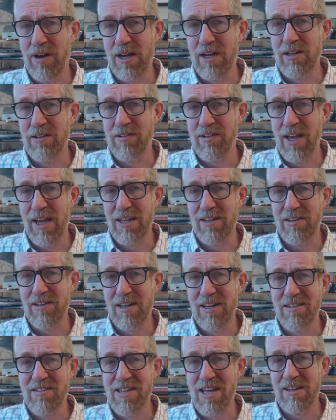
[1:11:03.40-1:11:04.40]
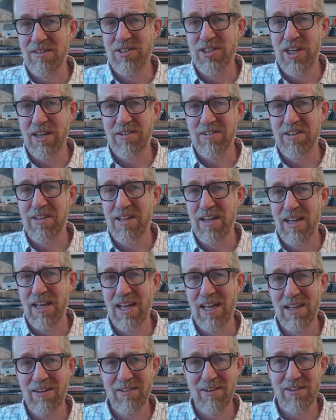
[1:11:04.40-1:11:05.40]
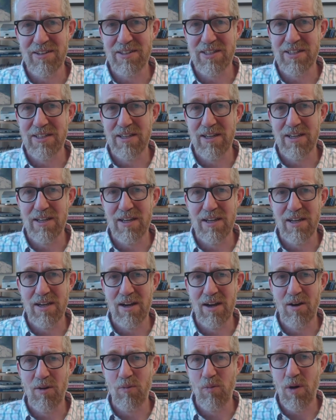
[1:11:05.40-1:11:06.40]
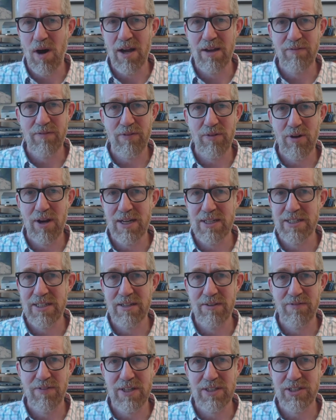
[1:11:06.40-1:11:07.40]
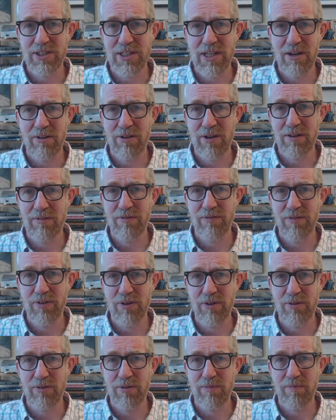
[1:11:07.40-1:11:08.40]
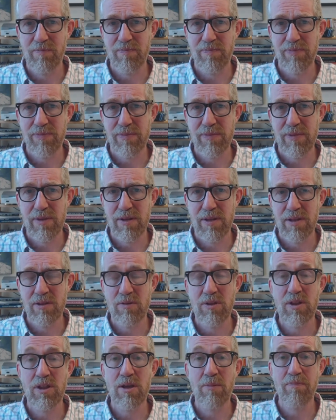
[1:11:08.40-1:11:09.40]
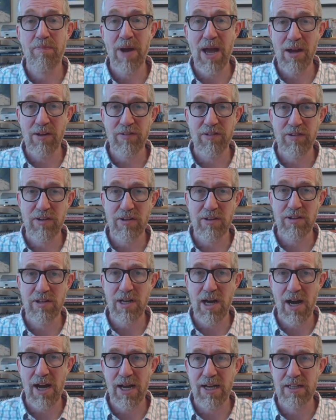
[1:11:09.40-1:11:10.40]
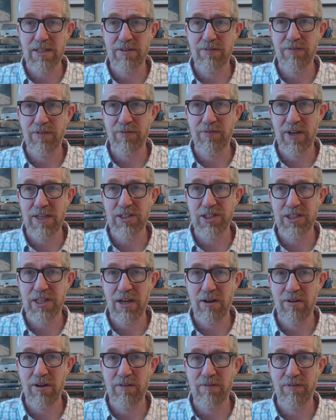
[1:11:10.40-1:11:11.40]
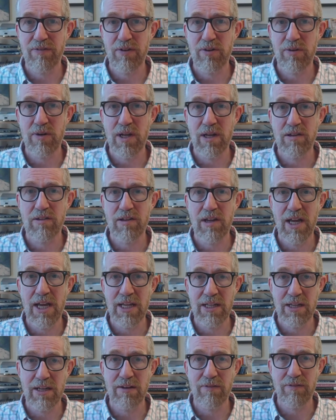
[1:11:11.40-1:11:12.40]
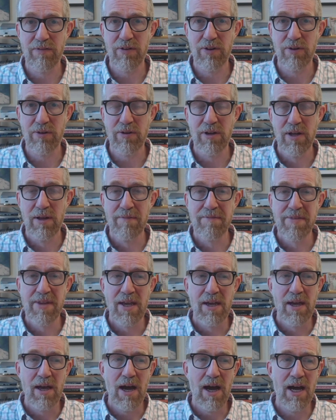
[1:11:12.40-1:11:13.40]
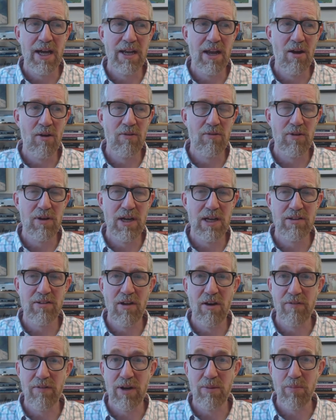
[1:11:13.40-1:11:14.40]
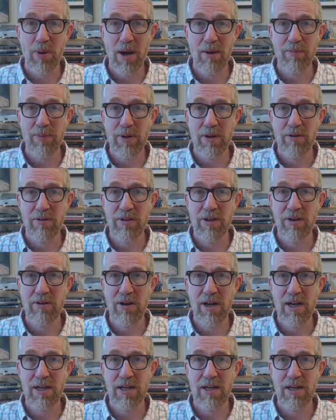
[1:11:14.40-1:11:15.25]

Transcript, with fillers: Um, I think one of the problems in the United States is there just isn't a wide variety of vegetarian food. The best diet for vegetarian food is Indian food.